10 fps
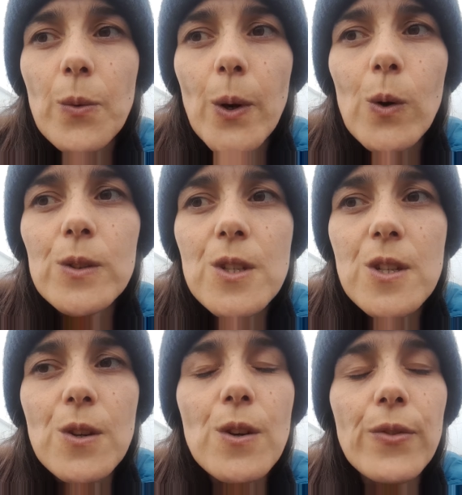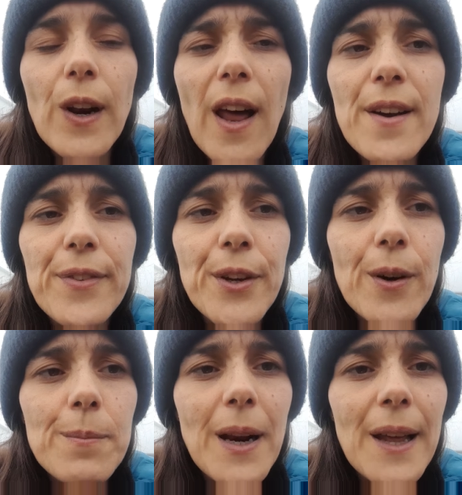We all deserve a life here
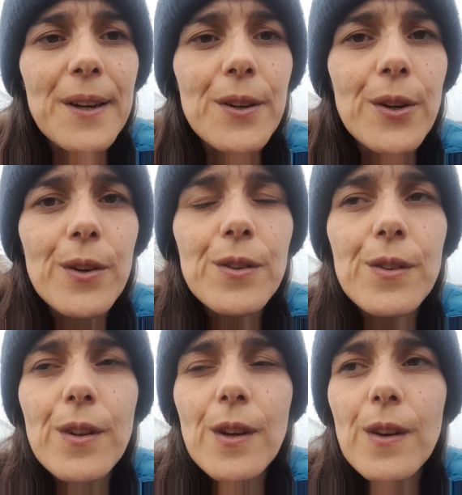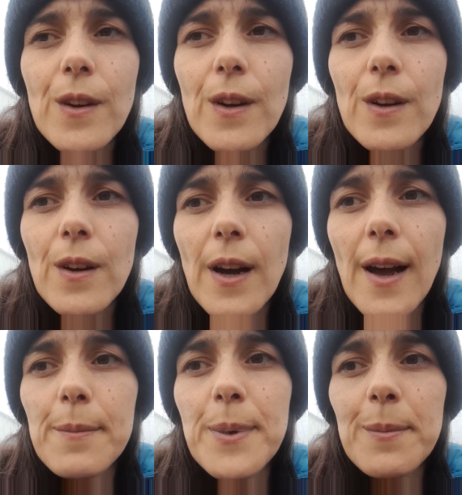on planet Earth, a
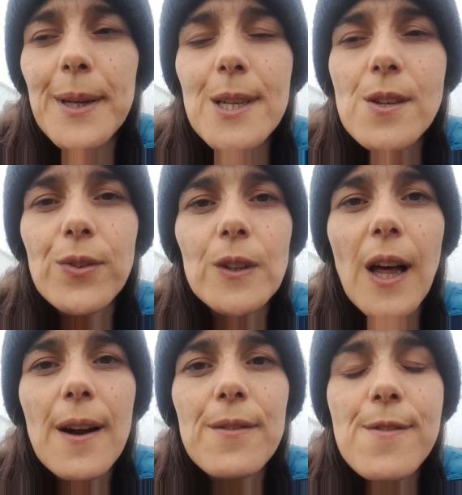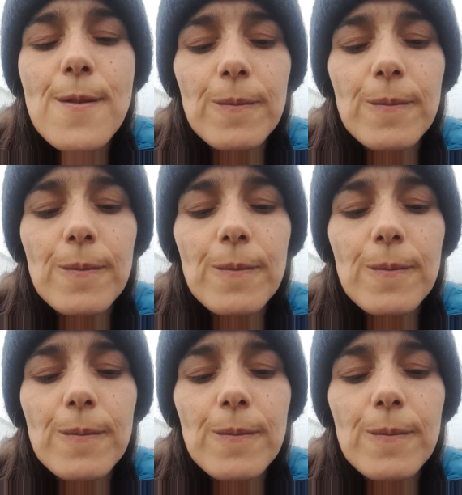happy, peaceful life.